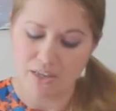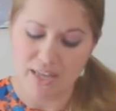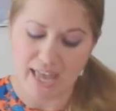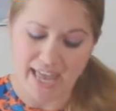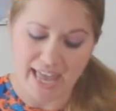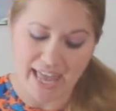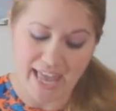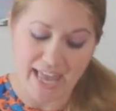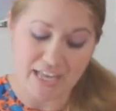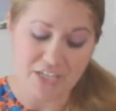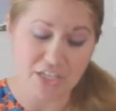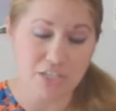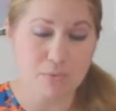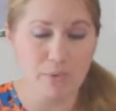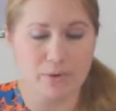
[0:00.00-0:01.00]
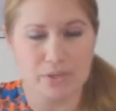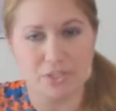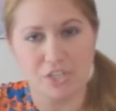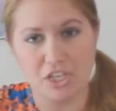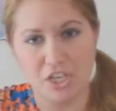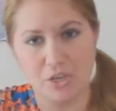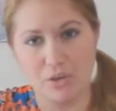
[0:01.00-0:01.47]
The edges where the
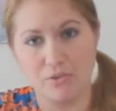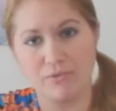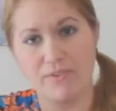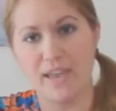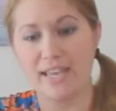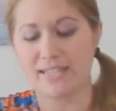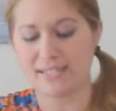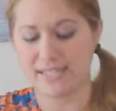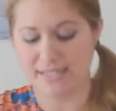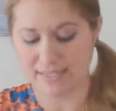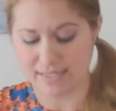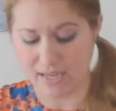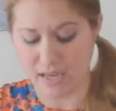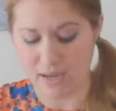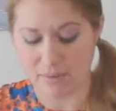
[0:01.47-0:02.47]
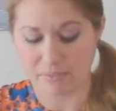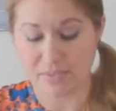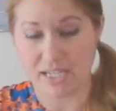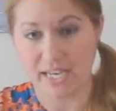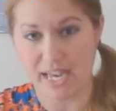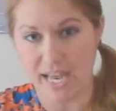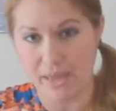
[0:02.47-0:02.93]
two faces come
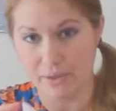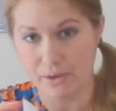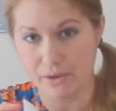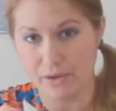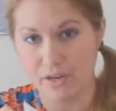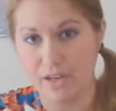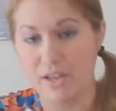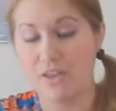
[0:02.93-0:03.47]
together.